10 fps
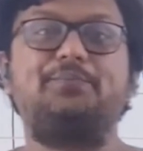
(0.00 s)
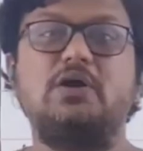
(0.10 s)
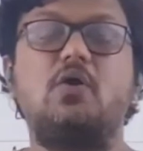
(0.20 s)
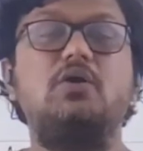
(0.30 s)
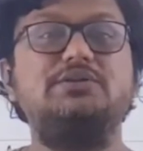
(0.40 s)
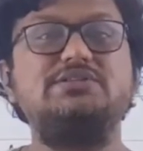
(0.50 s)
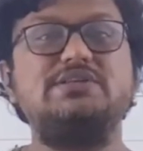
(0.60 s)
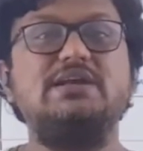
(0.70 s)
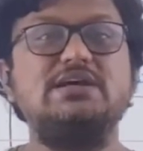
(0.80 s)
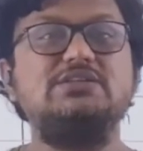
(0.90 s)
All these
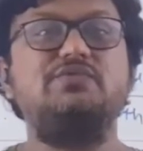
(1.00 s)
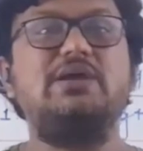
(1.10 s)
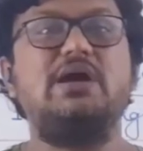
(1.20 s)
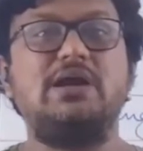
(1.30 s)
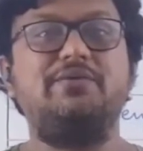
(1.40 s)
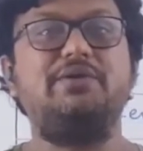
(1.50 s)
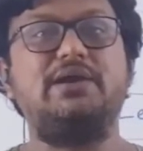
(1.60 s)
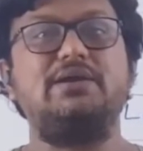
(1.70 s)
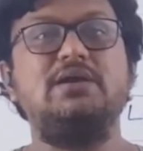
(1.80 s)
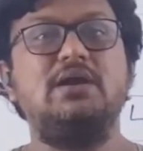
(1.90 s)
data we are having,
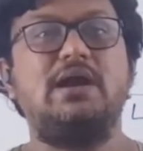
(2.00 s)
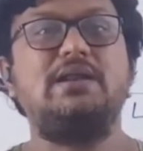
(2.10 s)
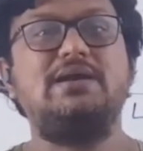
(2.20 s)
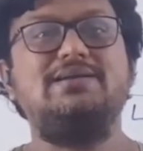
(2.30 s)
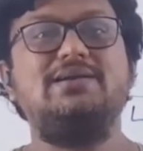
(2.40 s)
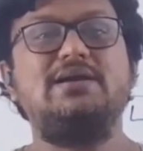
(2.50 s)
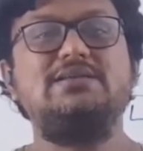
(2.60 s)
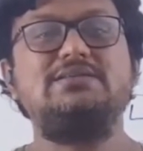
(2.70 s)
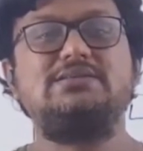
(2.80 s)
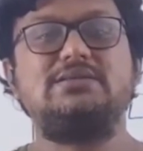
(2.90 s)
right? And that data
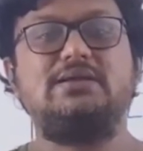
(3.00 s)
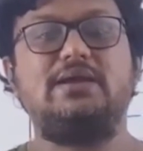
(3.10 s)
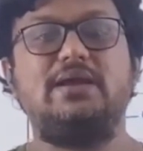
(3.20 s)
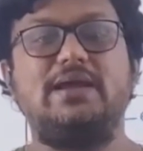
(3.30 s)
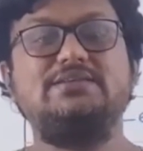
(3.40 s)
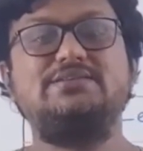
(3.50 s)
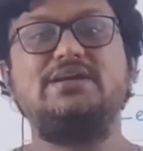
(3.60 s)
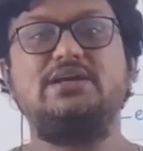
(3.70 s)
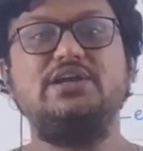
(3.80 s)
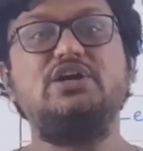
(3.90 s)
is
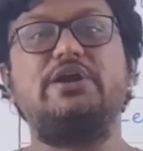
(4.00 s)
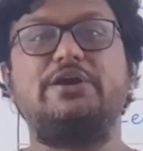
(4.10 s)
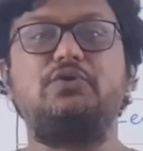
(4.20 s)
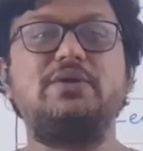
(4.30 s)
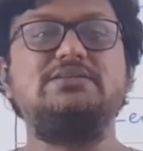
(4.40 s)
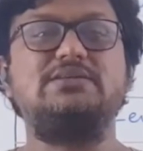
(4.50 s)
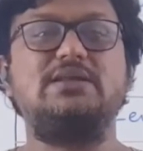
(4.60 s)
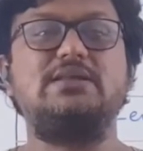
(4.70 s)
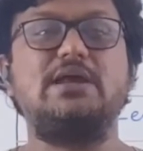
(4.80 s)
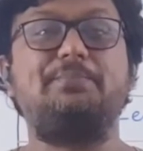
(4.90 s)
exactly correct. You can say
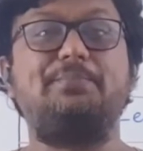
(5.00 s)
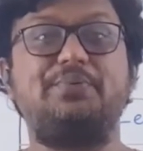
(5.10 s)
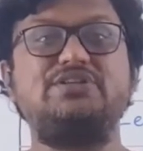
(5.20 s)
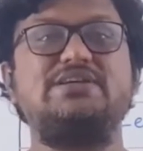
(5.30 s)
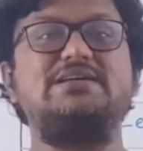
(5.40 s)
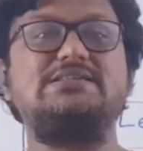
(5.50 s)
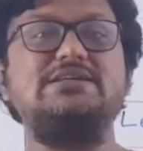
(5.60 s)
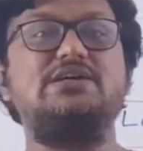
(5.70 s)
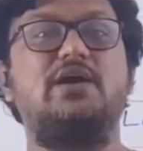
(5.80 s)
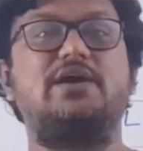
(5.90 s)
that they are precisely
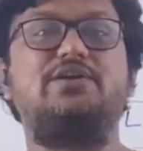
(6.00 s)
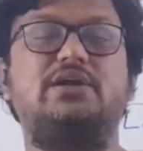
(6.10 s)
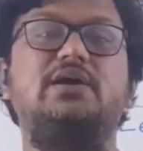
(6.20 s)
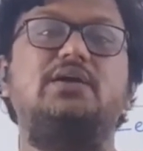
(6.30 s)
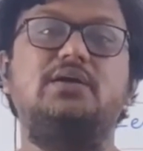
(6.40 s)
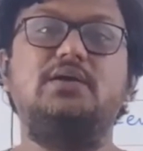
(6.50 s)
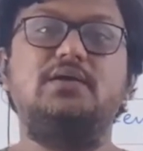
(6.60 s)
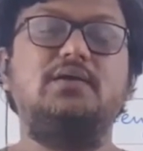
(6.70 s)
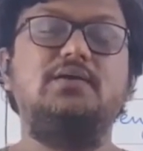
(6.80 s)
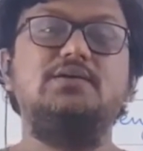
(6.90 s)
correct data.
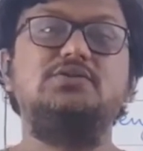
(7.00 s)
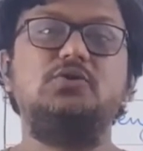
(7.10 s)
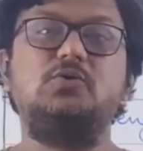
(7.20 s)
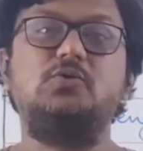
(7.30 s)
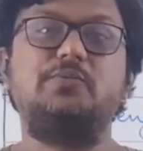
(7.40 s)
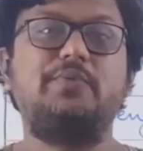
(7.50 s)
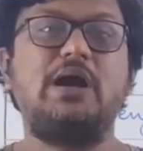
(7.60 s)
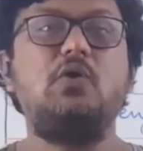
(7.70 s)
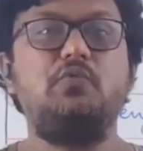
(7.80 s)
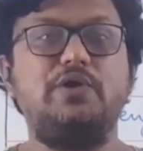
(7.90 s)
So
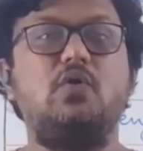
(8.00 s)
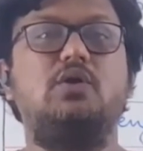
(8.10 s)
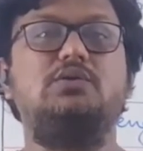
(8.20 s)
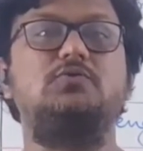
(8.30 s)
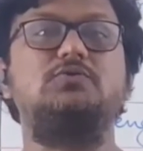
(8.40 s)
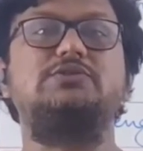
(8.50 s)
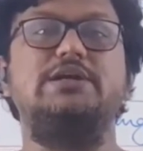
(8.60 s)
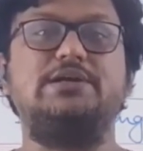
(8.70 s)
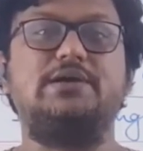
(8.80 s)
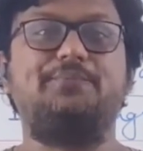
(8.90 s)
how we got those
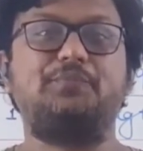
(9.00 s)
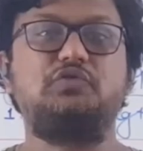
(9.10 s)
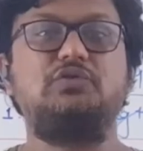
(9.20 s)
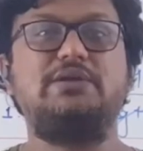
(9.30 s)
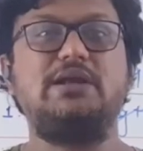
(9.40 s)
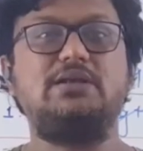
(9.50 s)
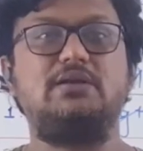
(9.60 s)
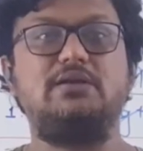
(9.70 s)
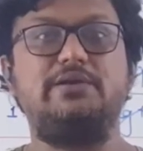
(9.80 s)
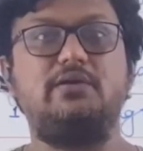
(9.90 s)
data? So that
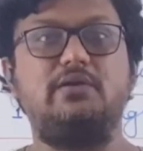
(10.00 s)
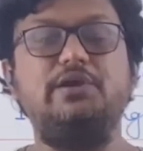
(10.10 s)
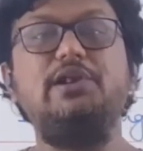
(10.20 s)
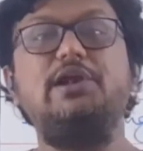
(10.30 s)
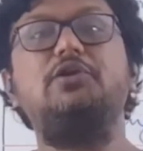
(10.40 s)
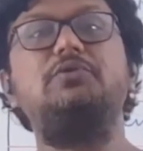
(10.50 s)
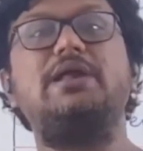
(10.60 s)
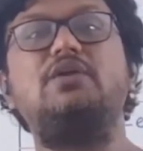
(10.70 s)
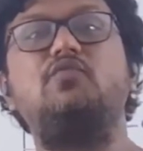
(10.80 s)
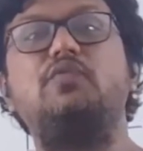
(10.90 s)
related to
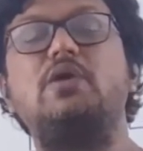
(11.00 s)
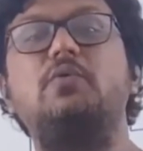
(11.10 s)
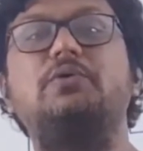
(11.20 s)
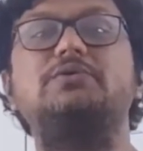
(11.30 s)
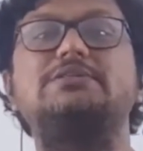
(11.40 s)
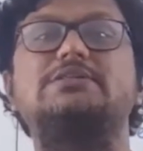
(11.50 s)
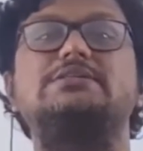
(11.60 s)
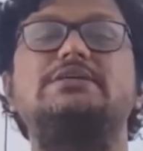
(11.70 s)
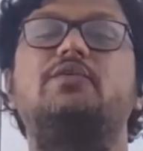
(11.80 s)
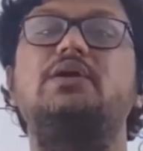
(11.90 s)
that we are going to discuss
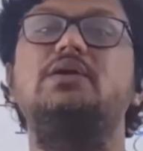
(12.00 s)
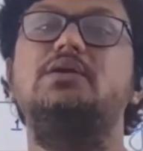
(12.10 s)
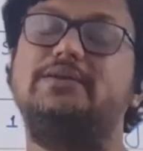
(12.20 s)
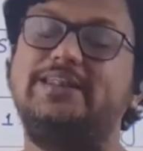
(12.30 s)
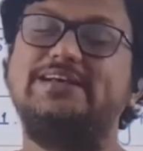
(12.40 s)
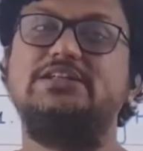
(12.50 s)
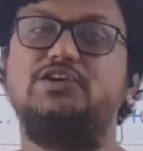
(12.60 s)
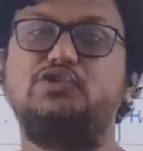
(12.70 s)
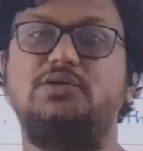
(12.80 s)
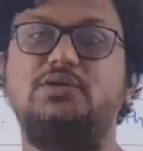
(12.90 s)
in our next lecture.